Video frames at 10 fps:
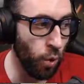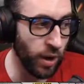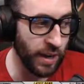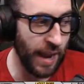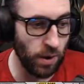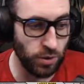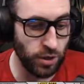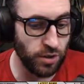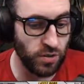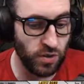
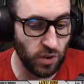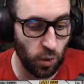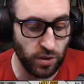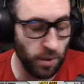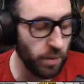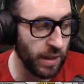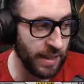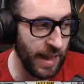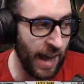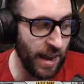encounters or something
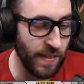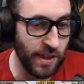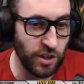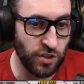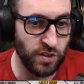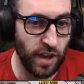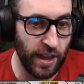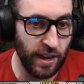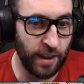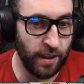like that, and then just
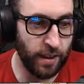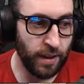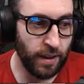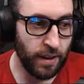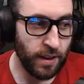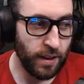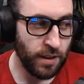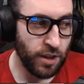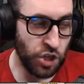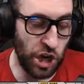like
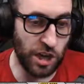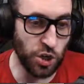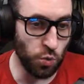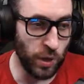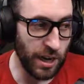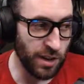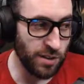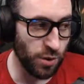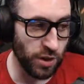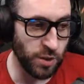change
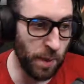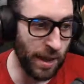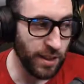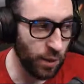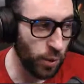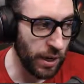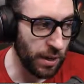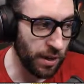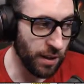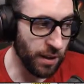arenas or expand the
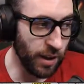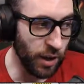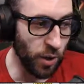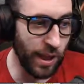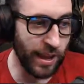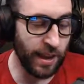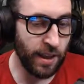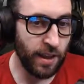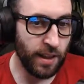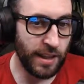arena, you know, like
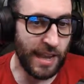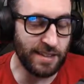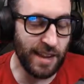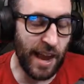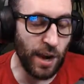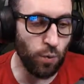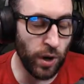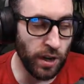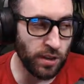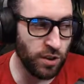that's kind of
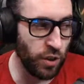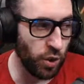written into the